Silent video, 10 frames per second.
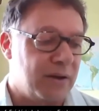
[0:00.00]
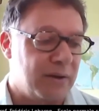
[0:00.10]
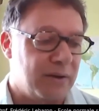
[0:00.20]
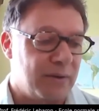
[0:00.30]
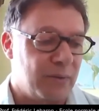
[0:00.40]

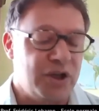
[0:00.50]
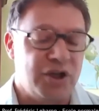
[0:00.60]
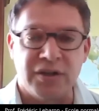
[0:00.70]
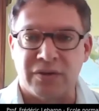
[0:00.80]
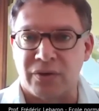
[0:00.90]
which
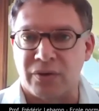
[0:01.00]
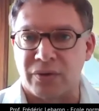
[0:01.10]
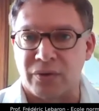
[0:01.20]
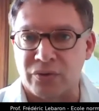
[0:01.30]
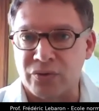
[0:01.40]
is
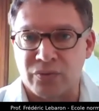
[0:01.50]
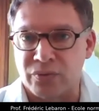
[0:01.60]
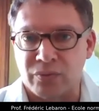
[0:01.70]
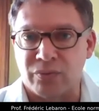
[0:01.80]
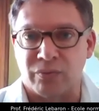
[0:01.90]
a
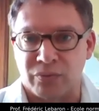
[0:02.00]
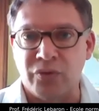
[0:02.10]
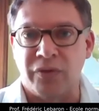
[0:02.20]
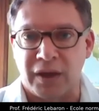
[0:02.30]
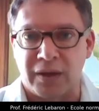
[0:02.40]
new
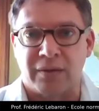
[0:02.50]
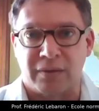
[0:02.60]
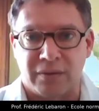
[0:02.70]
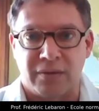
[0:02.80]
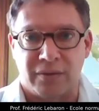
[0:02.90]
thing,
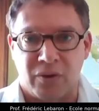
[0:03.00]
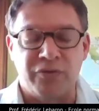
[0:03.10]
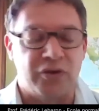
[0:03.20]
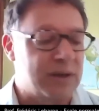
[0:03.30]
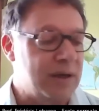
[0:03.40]

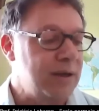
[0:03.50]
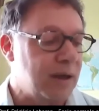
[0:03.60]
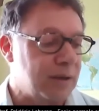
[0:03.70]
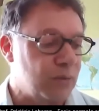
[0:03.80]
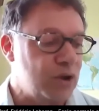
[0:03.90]
obviously,
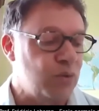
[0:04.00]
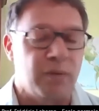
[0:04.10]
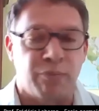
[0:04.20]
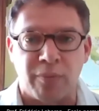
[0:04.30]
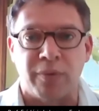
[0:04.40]
and which will
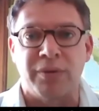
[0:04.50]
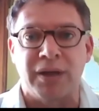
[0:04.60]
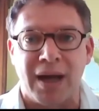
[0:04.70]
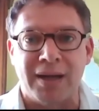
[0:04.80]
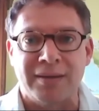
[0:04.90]
probably
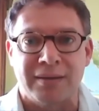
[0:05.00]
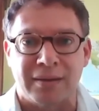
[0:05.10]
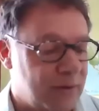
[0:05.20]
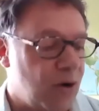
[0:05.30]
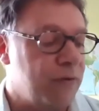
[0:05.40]
last. And
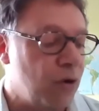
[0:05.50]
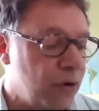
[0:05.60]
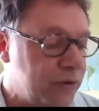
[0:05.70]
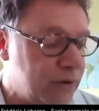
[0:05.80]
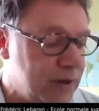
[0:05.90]
of
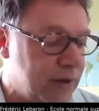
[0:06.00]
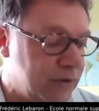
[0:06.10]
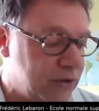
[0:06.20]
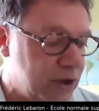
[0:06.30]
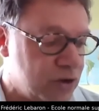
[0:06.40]
course, it has
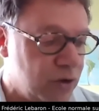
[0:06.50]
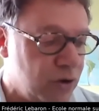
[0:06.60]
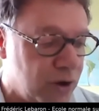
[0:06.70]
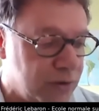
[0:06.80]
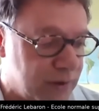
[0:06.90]
changed a
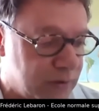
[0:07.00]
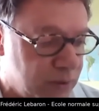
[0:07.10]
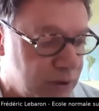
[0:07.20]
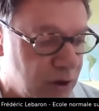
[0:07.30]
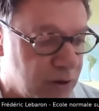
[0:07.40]
lot as
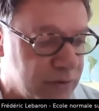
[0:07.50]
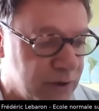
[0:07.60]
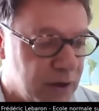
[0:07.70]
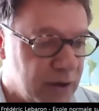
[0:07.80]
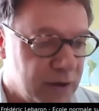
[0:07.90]
regards
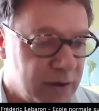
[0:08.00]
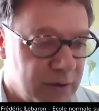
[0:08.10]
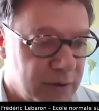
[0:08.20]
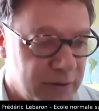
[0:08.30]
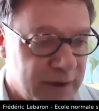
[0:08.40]

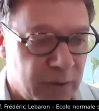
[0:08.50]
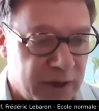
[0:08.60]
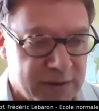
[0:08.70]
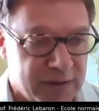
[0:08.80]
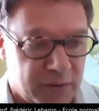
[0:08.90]
direct
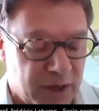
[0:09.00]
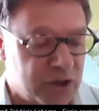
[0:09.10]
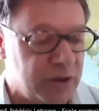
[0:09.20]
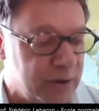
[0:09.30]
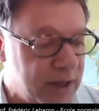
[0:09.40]

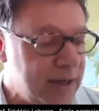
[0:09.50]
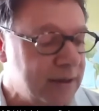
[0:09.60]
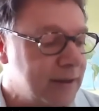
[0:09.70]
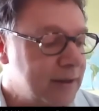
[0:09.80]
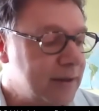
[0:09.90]
interaction again,
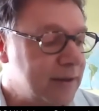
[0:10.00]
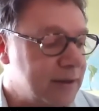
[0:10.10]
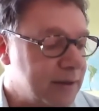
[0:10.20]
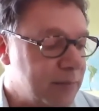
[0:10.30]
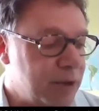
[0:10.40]

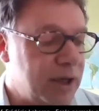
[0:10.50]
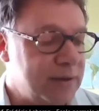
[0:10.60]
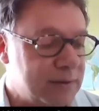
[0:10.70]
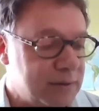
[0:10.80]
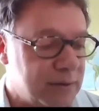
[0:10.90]
but
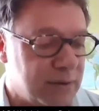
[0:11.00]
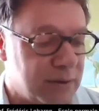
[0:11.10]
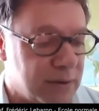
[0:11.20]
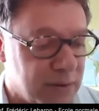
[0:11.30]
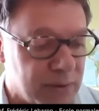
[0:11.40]

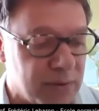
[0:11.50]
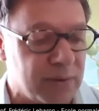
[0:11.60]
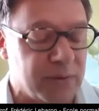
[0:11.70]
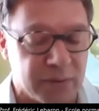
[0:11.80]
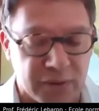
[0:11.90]

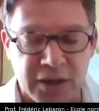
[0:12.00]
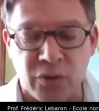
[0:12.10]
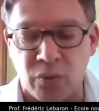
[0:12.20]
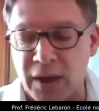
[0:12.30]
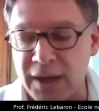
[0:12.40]
in a
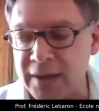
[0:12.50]
way,